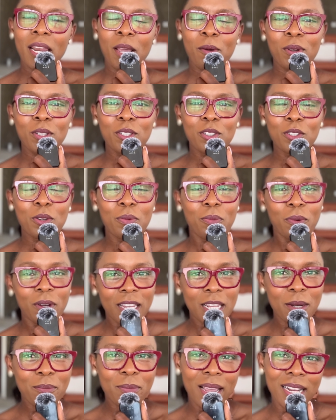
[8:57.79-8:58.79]
I want you to bring
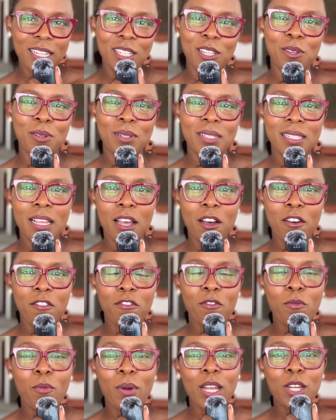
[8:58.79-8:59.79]
it back to
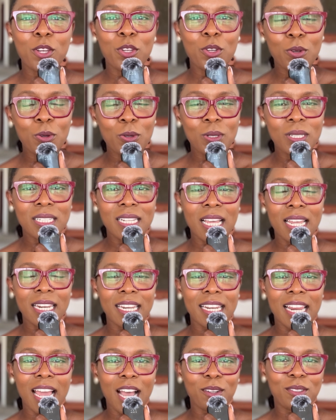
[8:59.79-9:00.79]
yourself. When you
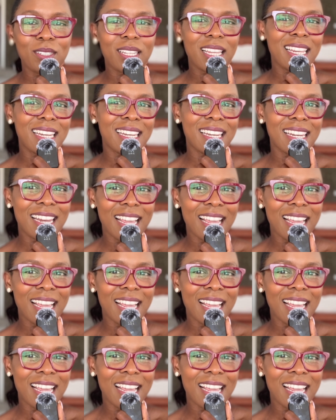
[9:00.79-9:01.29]
started out in